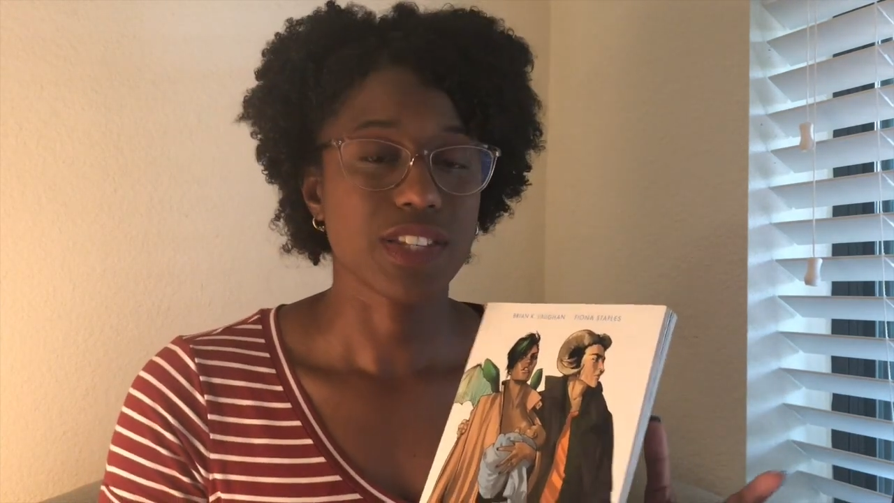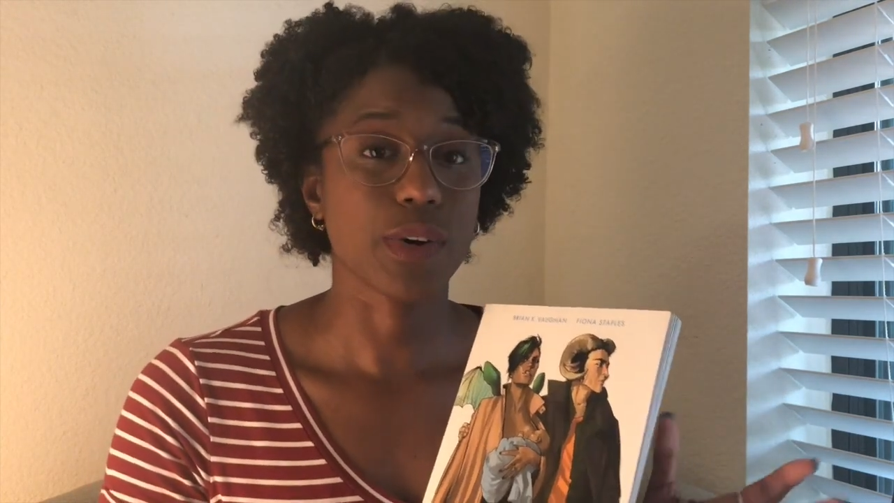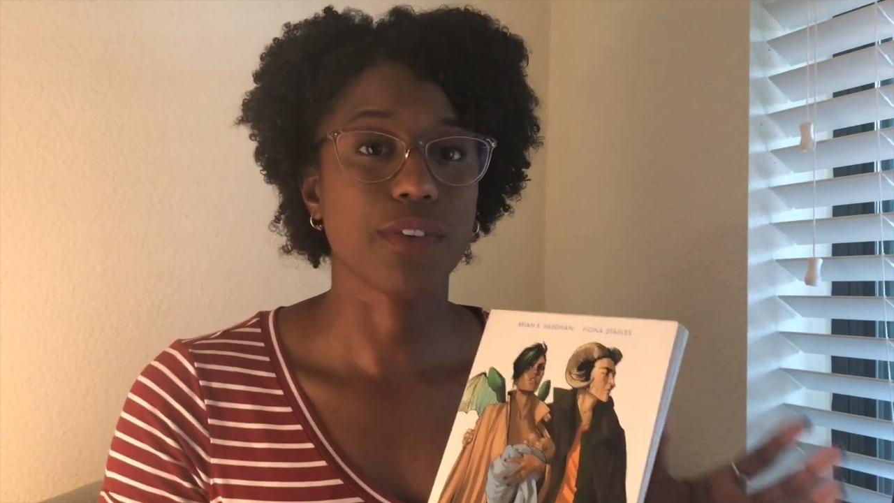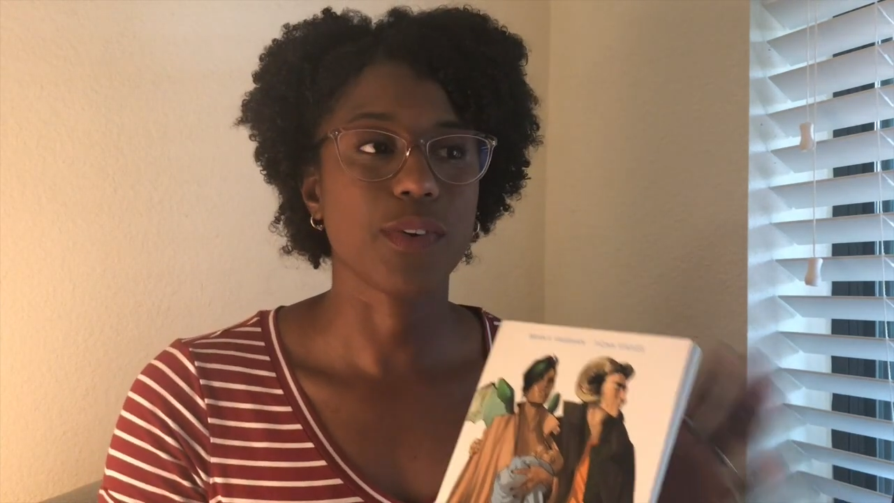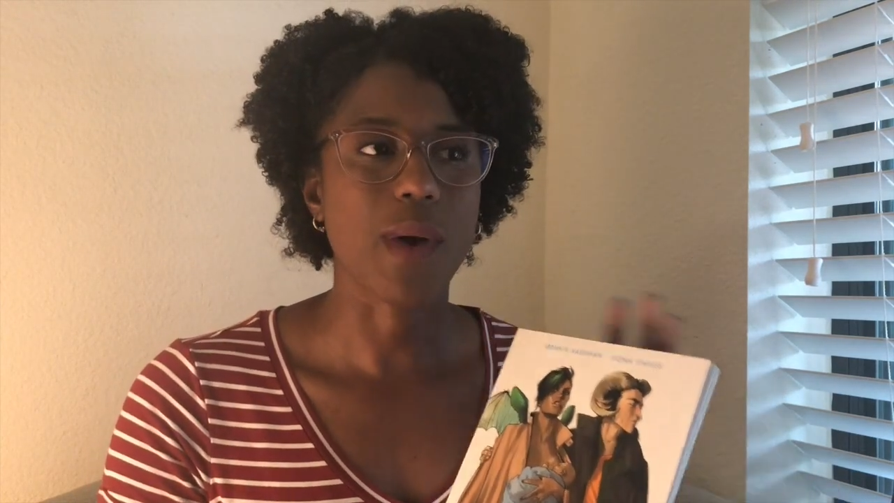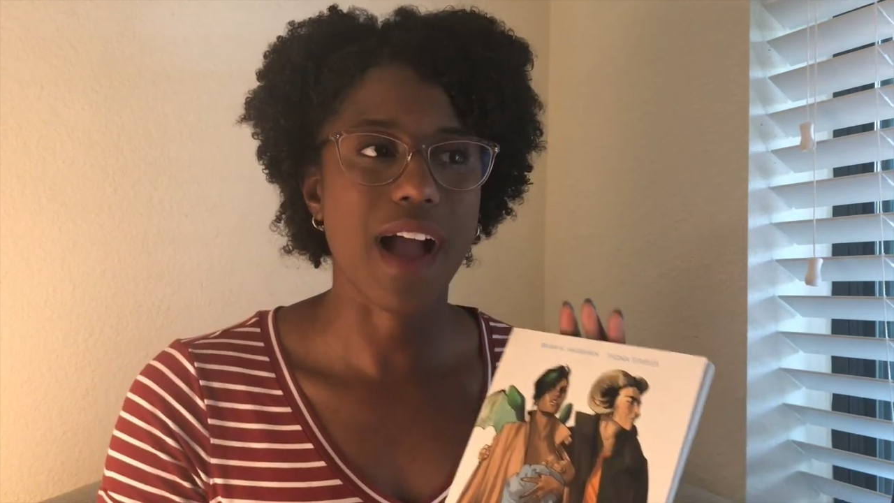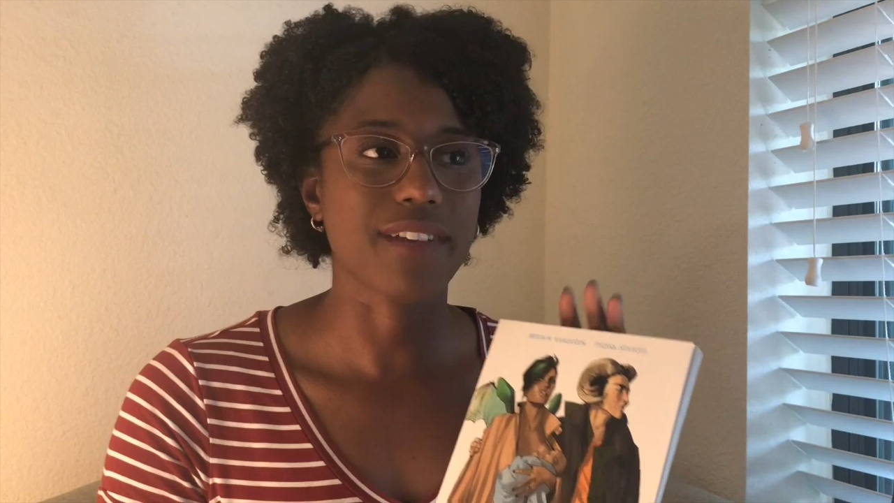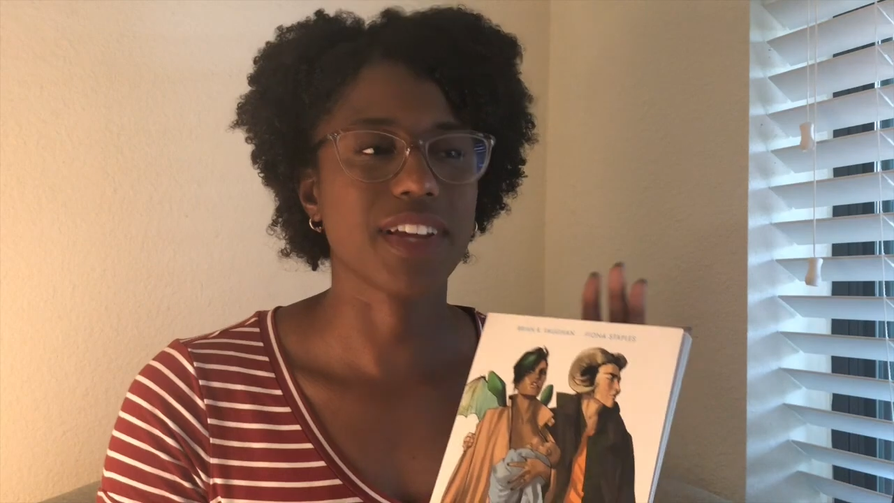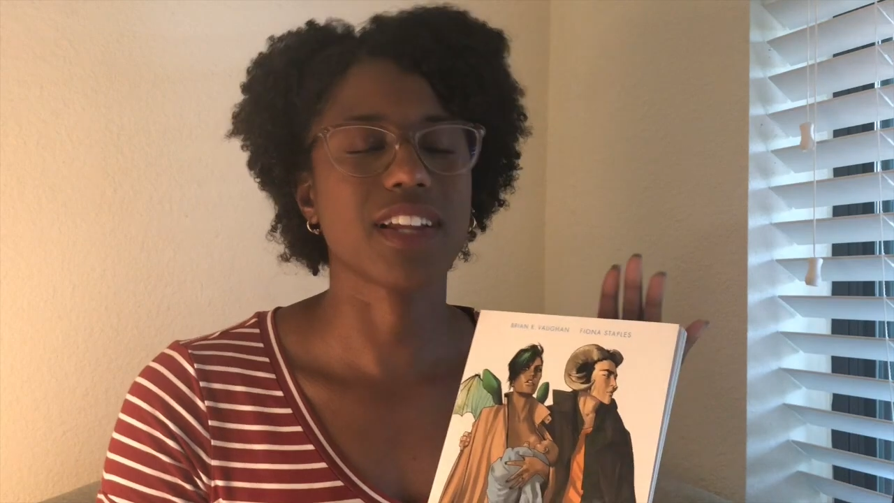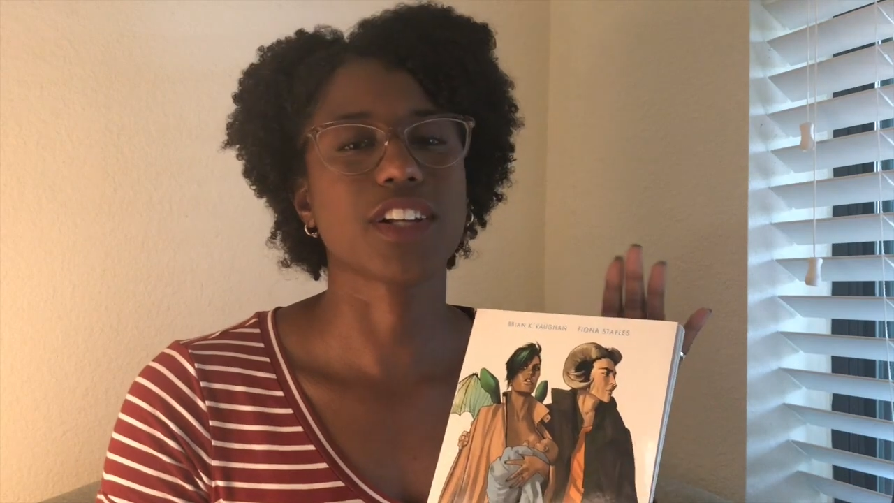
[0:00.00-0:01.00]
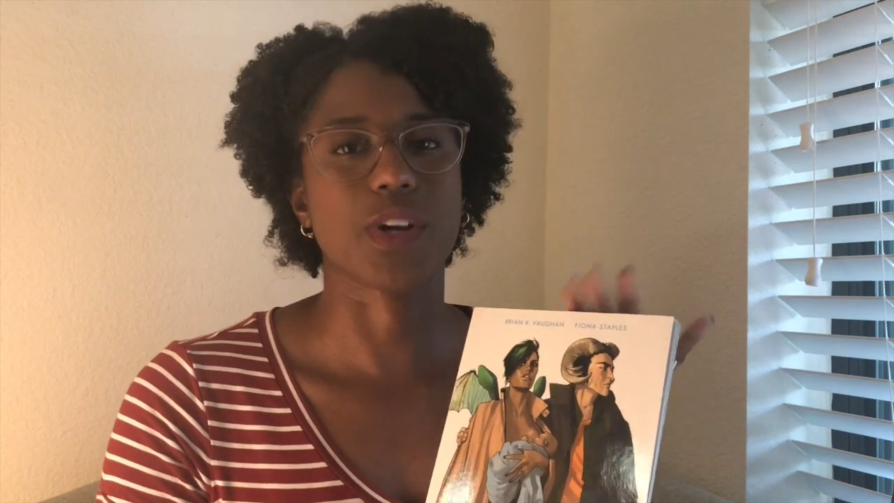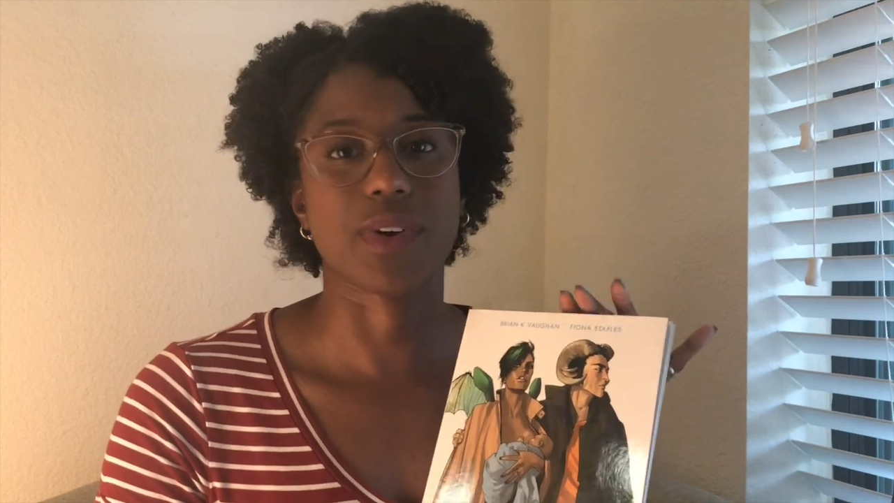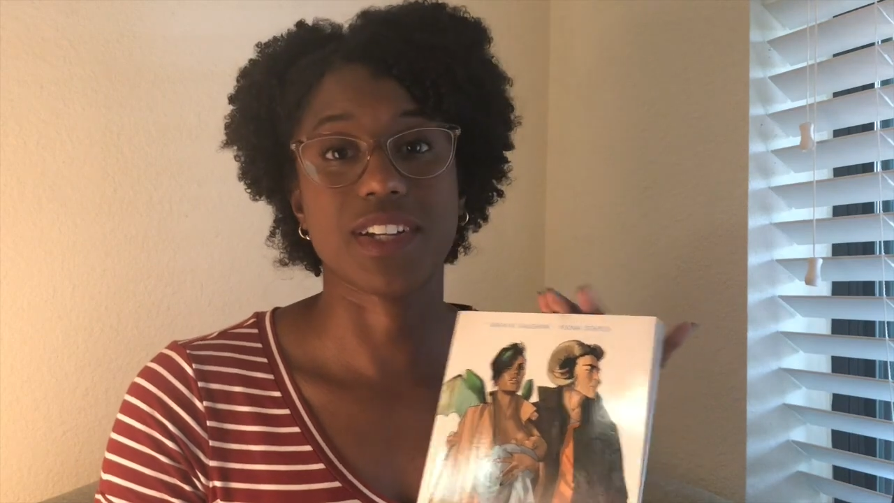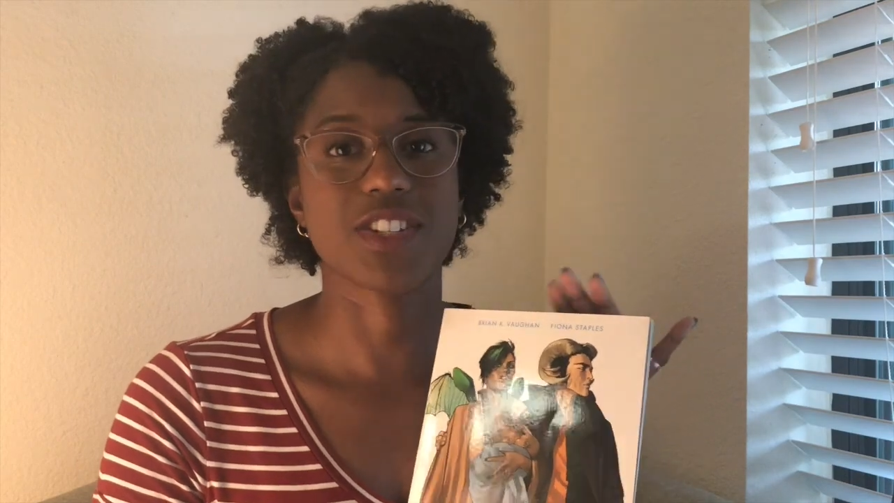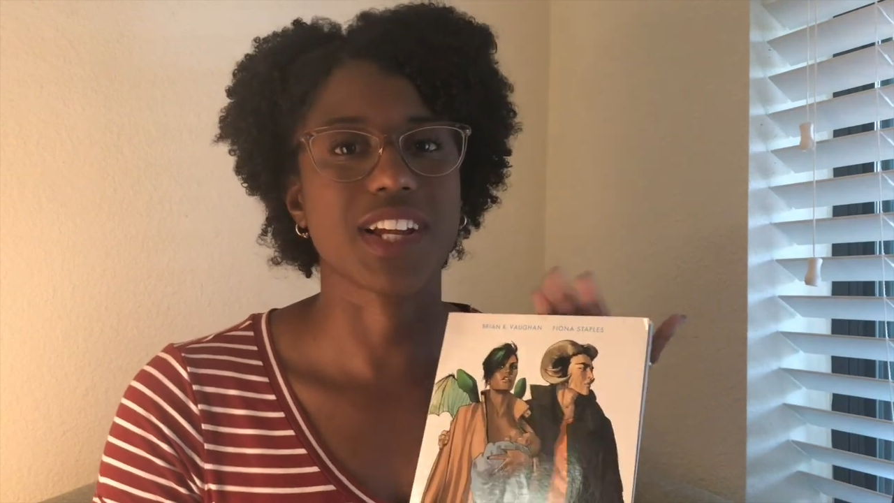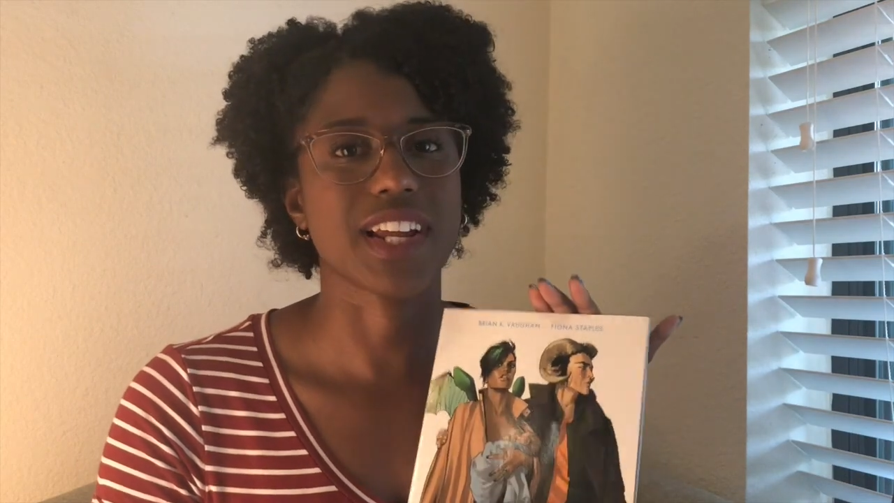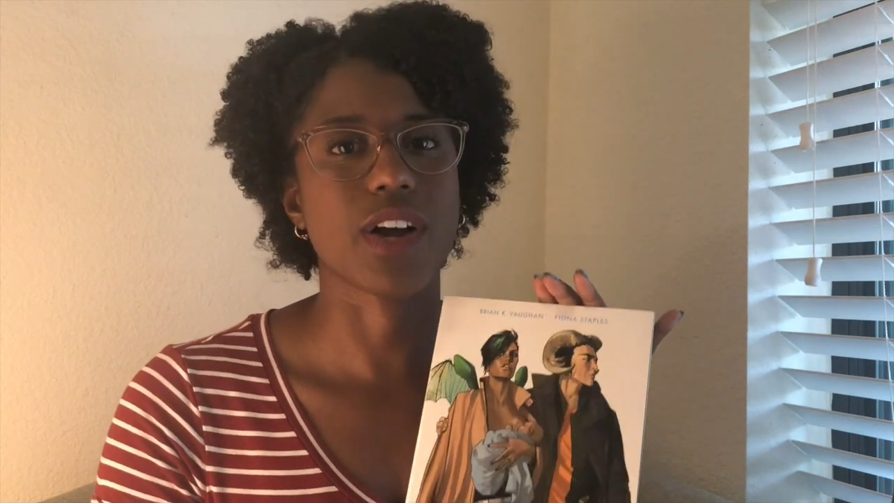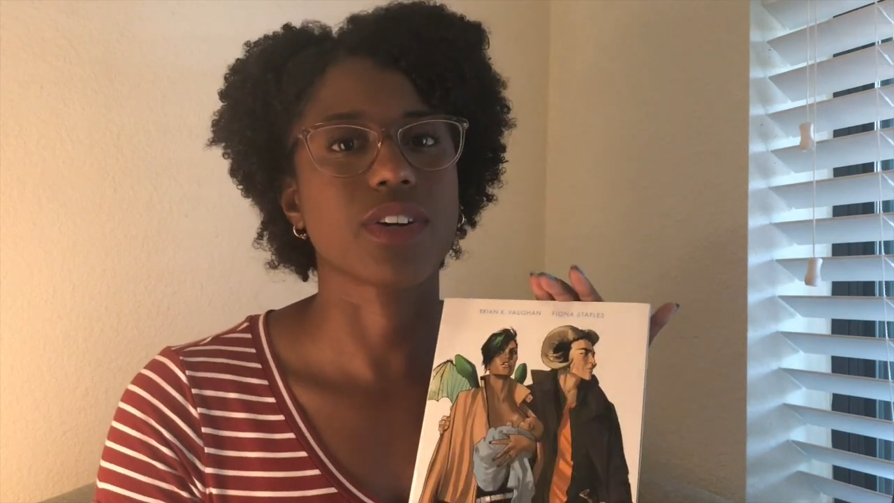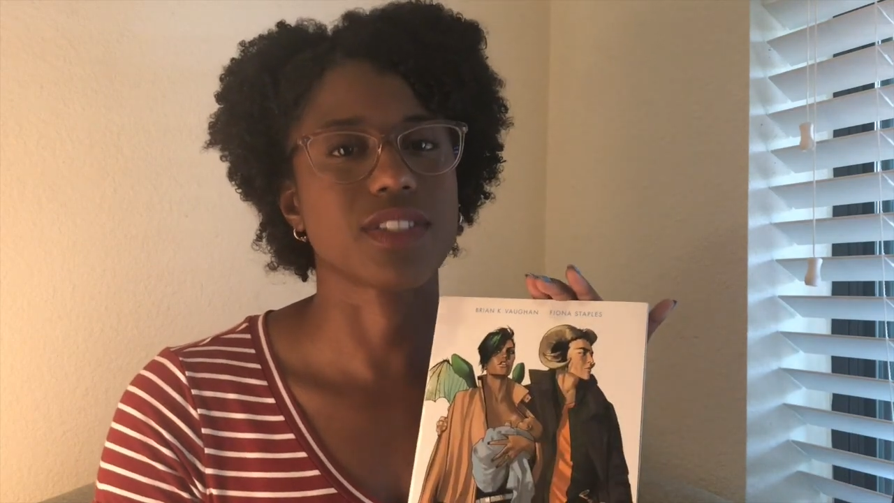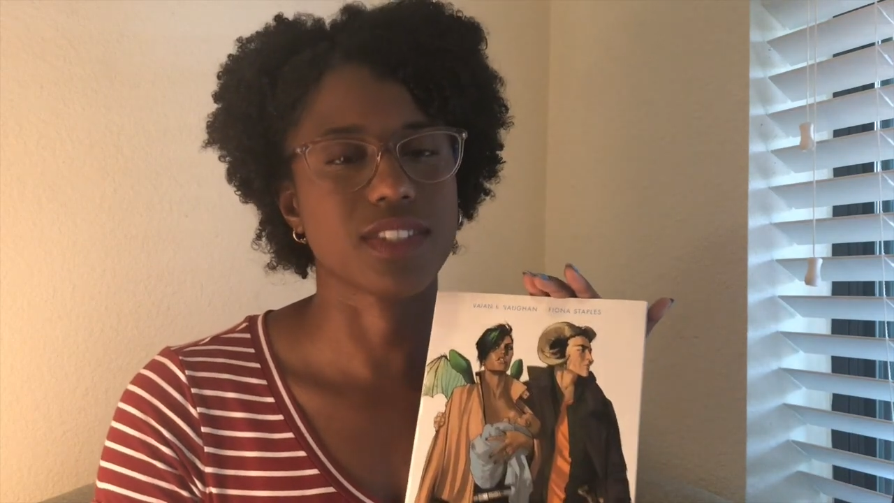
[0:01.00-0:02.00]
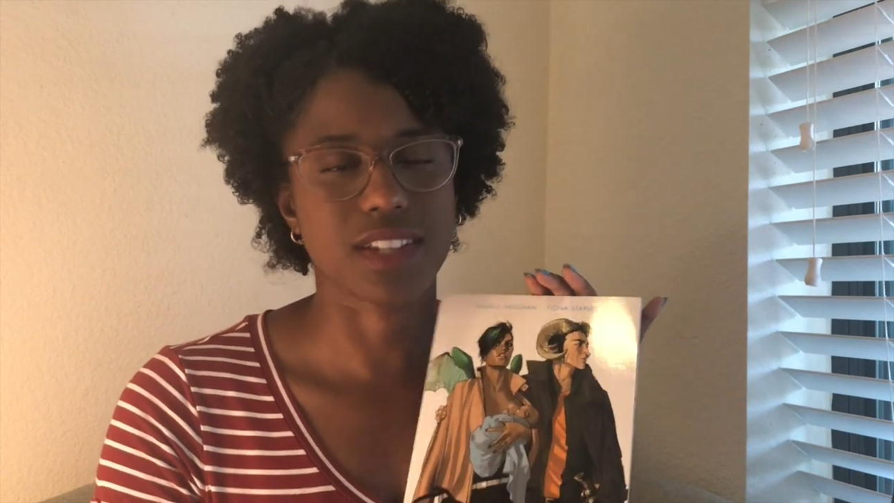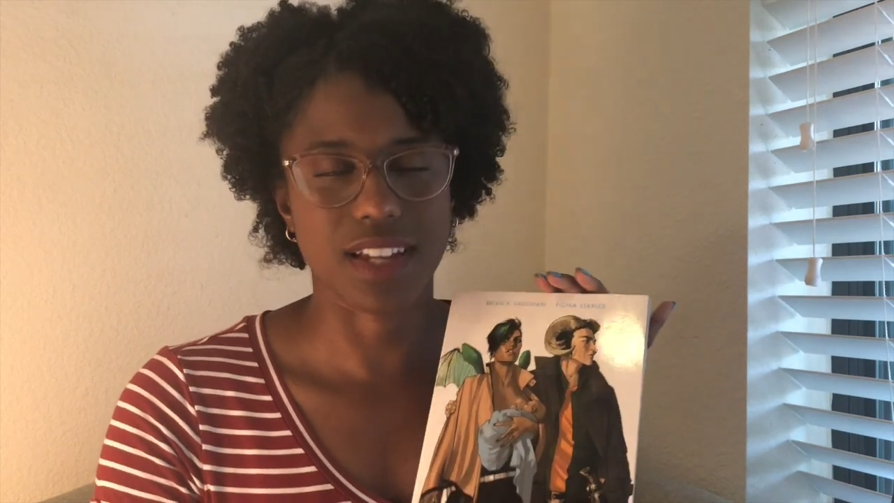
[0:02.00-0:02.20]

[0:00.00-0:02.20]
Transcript: So if you haven't, go ahead and check it out because